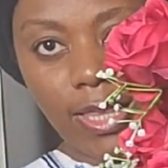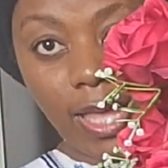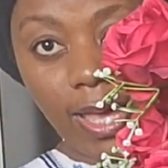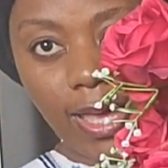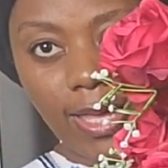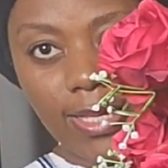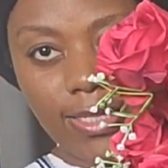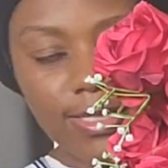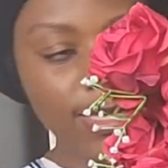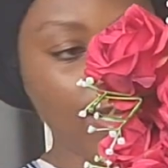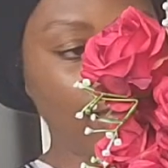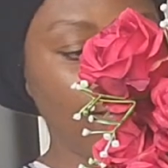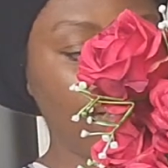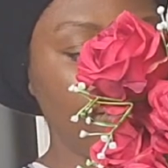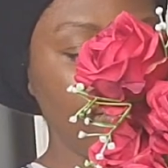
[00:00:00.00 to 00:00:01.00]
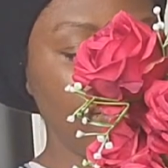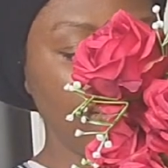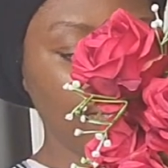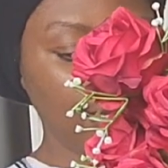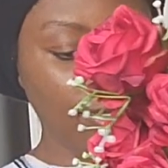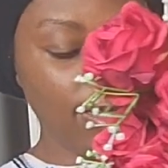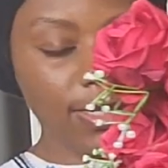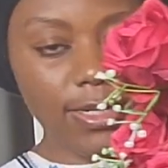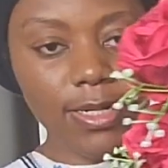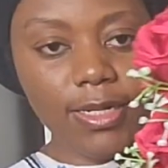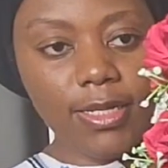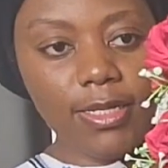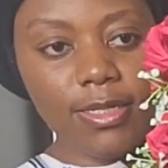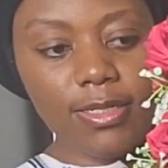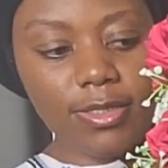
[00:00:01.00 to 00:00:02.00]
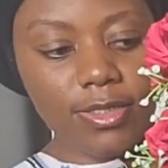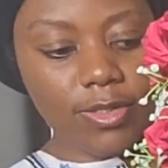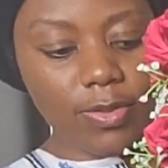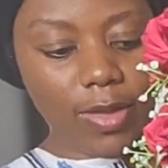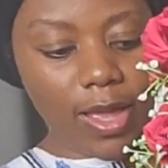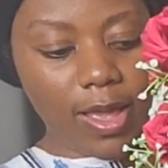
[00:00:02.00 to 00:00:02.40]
Nice. So